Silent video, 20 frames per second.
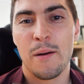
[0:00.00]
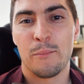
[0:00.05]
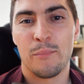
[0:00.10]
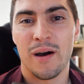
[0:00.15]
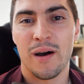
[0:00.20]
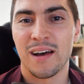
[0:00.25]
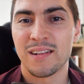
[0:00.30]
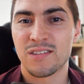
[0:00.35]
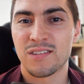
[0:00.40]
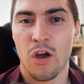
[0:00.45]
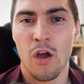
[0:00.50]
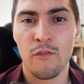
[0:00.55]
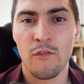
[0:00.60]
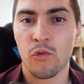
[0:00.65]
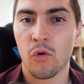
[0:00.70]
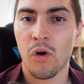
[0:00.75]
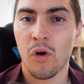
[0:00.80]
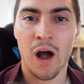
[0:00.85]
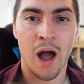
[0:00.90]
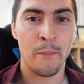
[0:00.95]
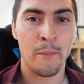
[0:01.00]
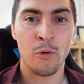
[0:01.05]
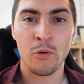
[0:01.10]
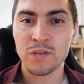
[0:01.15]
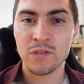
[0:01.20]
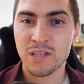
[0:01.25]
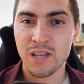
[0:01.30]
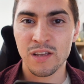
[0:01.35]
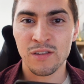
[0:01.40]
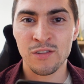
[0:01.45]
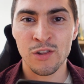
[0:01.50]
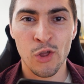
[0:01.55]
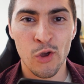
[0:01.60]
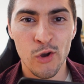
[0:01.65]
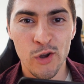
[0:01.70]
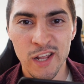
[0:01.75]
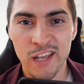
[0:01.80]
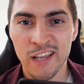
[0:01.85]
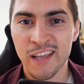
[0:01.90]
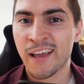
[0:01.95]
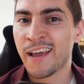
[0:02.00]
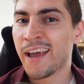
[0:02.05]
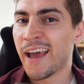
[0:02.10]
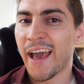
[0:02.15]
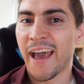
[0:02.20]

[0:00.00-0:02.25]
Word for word: But overall, I'm always learning